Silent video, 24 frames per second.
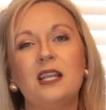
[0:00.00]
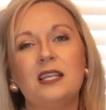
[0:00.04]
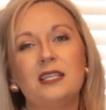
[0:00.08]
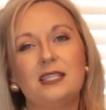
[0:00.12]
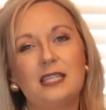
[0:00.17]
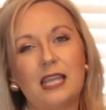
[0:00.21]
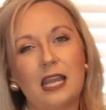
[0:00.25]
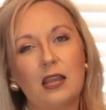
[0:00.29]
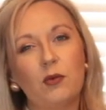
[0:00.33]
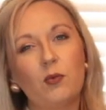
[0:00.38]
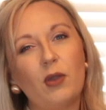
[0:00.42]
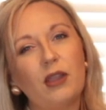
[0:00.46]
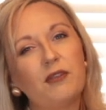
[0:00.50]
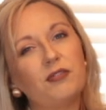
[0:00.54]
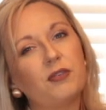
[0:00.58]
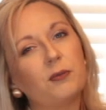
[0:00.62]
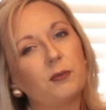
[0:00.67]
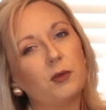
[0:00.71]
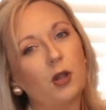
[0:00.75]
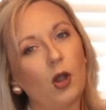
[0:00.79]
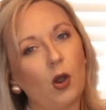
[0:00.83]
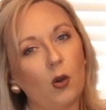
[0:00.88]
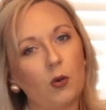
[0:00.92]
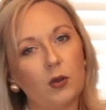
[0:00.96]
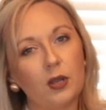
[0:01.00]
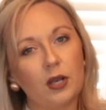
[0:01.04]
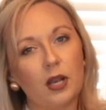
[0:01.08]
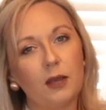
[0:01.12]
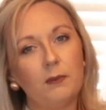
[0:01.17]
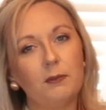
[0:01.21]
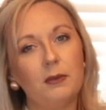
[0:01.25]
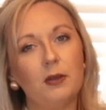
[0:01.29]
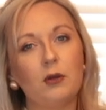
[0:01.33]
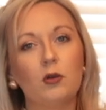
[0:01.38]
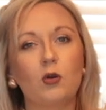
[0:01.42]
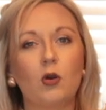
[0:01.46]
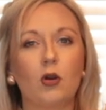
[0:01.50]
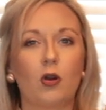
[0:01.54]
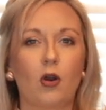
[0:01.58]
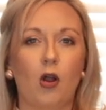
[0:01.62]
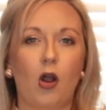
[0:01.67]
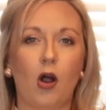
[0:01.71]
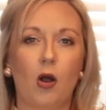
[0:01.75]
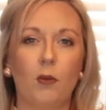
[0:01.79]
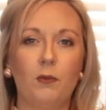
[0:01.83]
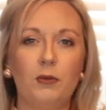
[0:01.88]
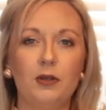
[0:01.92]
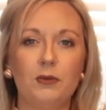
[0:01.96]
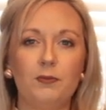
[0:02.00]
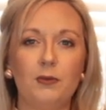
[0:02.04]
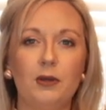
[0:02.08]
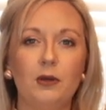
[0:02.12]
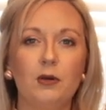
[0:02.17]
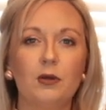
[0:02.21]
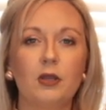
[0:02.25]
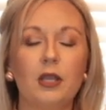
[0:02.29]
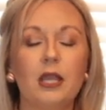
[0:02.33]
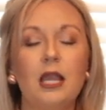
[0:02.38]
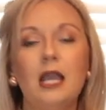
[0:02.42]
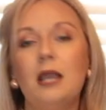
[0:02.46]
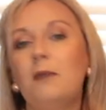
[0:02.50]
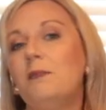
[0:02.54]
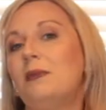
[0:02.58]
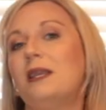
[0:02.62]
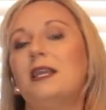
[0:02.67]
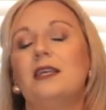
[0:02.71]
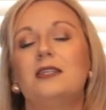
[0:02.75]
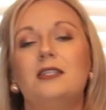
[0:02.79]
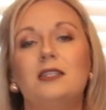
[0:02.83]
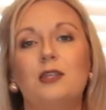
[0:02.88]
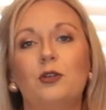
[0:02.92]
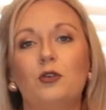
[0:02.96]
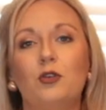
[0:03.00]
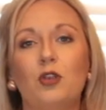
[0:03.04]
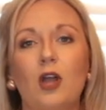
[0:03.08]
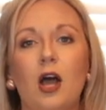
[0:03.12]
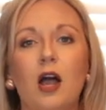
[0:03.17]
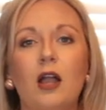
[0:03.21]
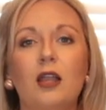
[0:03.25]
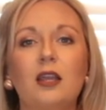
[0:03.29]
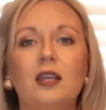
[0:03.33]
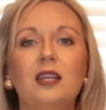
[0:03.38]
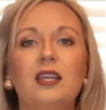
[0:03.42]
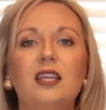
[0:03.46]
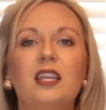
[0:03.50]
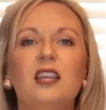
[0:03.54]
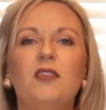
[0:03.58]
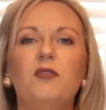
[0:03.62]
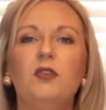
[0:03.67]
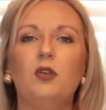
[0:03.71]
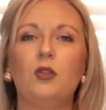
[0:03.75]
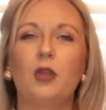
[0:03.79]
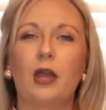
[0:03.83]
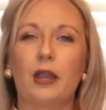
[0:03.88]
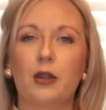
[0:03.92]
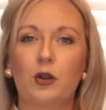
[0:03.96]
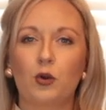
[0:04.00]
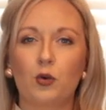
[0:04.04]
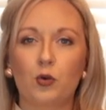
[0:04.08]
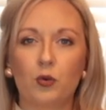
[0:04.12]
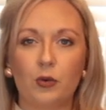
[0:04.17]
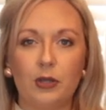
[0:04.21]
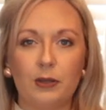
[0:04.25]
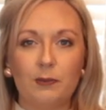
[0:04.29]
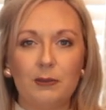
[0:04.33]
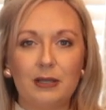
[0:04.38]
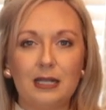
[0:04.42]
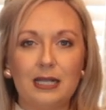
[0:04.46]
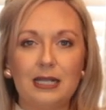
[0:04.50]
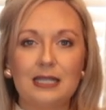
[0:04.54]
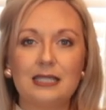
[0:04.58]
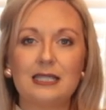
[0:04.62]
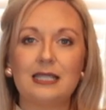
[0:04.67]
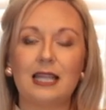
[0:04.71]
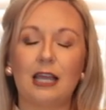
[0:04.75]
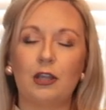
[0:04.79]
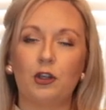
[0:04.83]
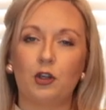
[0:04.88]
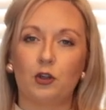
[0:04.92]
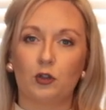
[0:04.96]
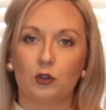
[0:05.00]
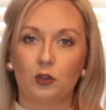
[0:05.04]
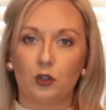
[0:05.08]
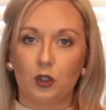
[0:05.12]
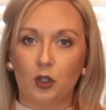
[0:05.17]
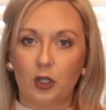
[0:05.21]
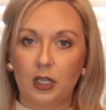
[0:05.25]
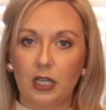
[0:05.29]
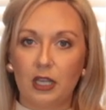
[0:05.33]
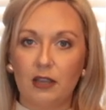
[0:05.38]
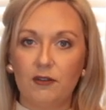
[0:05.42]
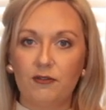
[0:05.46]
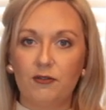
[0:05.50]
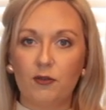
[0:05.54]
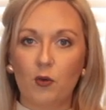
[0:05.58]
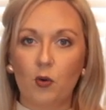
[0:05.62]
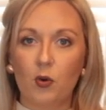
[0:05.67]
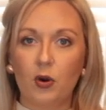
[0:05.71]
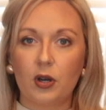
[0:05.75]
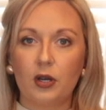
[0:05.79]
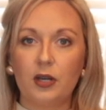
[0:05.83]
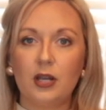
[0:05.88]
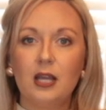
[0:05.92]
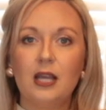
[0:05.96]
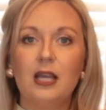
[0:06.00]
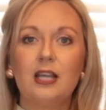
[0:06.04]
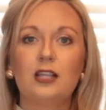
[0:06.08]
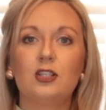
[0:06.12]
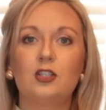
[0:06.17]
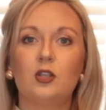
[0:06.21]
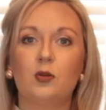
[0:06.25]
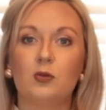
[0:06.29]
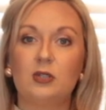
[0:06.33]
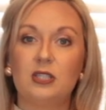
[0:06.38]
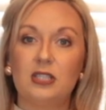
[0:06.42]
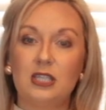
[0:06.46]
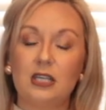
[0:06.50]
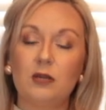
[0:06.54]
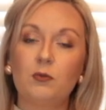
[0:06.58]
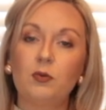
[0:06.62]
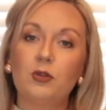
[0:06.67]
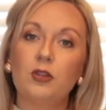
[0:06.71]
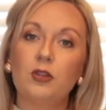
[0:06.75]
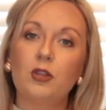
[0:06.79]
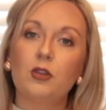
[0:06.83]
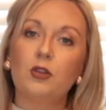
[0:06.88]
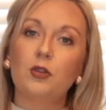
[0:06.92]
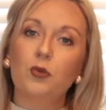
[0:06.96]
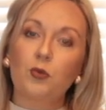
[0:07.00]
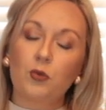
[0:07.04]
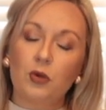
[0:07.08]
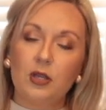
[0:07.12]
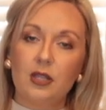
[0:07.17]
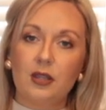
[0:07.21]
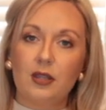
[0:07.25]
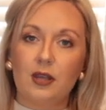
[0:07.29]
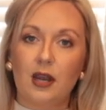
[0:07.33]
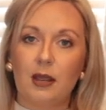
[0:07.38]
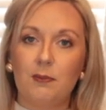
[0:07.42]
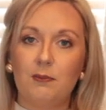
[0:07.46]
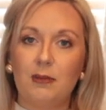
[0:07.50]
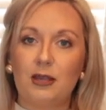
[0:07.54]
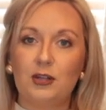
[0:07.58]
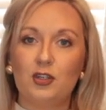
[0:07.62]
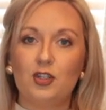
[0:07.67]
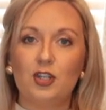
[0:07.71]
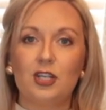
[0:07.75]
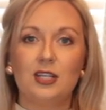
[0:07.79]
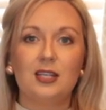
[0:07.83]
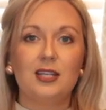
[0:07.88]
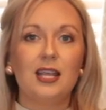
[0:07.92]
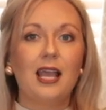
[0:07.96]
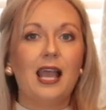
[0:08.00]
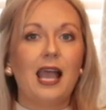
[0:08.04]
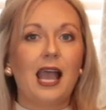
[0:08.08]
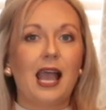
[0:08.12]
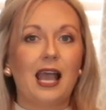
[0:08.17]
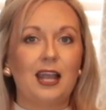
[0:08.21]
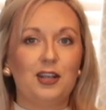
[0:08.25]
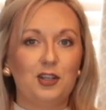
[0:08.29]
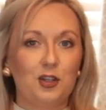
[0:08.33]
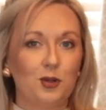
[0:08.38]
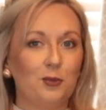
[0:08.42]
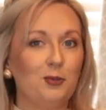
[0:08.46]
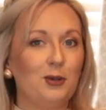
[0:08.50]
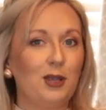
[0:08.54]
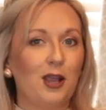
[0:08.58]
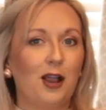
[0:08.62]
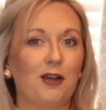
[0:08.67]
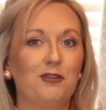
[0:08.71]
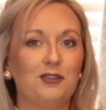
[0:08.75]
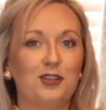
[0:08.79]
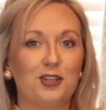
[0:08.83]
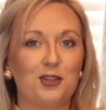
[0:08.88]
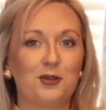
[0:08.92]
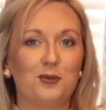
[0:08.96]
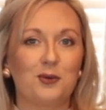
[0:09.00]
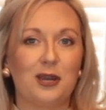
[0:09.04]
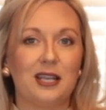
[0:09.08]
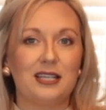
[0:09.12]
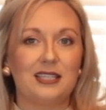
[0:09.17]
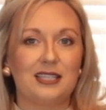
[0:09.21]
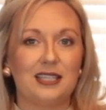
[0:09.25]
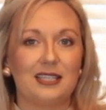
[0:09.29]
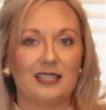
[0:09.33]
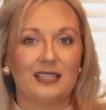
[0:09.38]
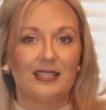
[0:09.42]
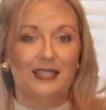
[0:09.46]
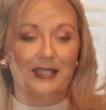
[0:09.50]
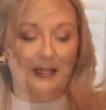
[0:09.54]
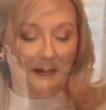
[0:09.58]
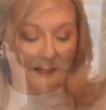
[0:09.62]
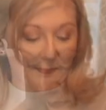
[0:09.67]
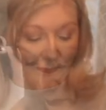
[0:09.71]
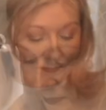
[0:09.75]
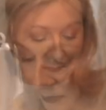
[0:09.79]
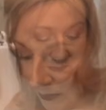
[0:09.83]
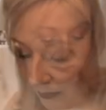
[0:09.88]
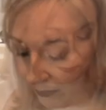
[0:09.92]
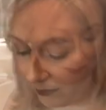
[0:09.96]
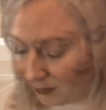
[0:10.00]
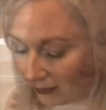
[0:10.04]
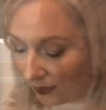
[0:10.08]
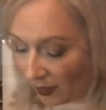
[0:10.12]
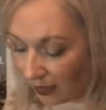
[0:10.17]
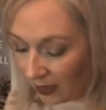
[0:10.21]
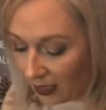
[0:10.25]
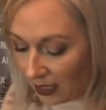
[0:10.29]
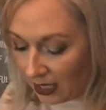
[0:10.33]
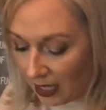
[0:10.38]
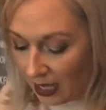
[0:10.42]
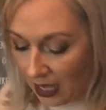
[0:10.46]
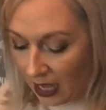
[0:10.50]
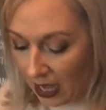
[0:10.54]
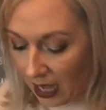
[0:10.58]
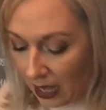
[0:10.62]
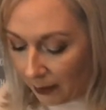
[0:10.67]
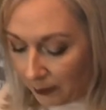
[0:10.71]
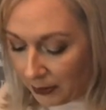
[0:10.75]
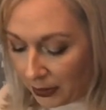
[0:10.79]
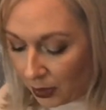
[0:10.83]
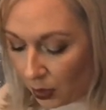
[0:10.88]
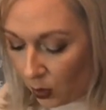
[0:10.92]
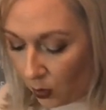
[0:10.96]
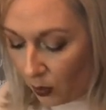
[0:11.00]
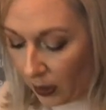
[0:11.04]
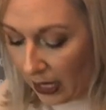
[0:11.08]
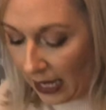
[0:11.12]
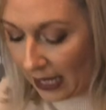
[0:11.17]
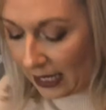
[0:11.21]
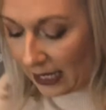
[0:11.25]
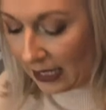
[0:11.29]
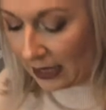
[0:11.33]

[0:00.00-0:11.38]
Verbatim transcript: Stay away from coconut milk or almond milk because they're not gonna give you that creaminess that you're looking for. So stick with the three that I mentioned and you'll be off to the races. I'm gonna go ahead